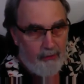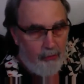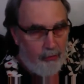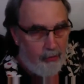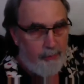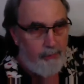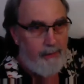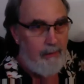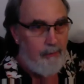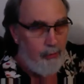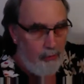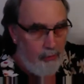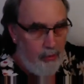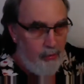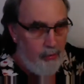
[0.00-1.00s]
As soon as behavior
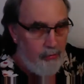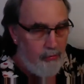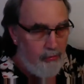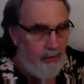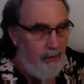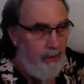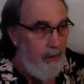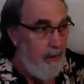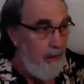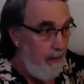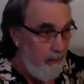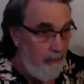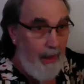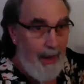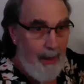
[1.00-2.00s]
occurs,
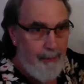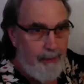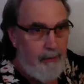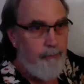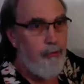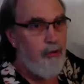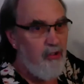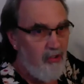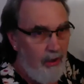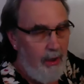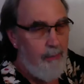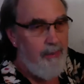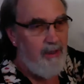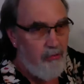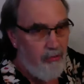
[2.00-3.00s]
it's happening for
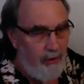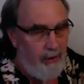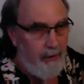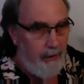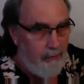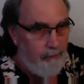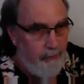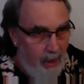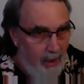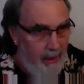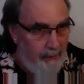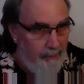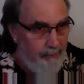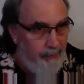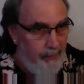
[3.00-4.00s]
some extent of
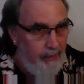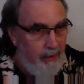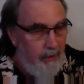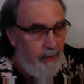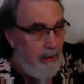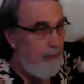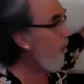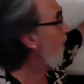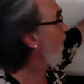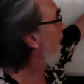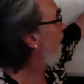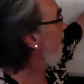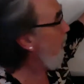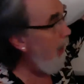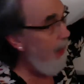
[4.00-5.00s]
time. If we want
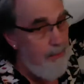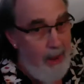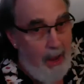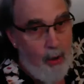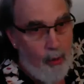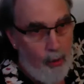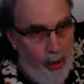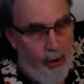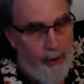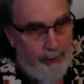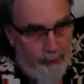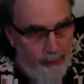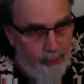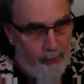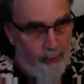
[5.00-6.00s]
to time how long it
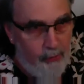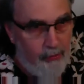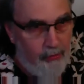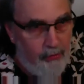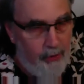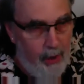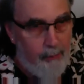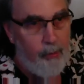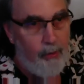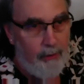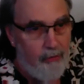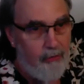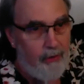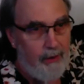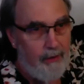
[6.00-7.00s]
occurs, temporal
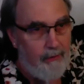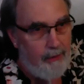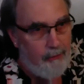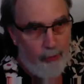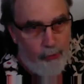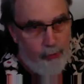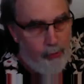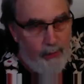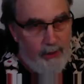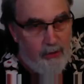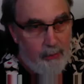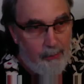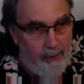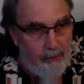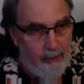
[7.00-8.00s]
extent, that's our
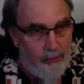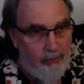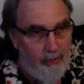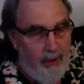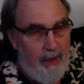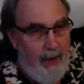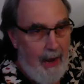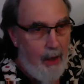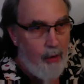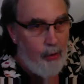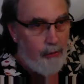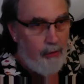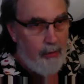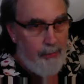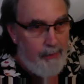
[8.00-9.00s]
duration measure. How
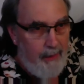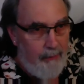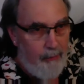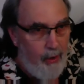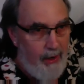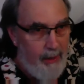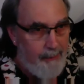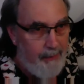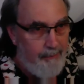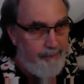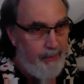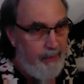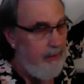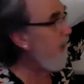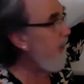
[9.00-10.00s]
long did the behavior happen?
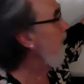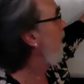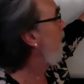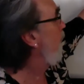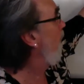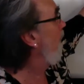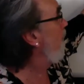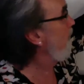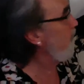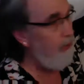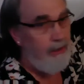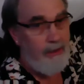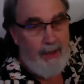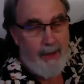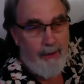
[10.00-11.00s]
The
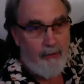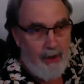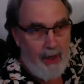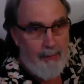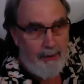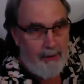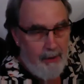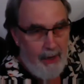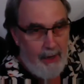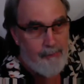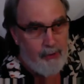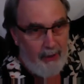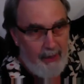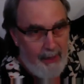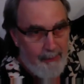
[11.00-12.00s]
frequency count is how many
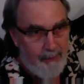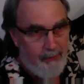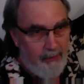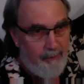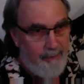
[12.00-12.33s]
times it happened.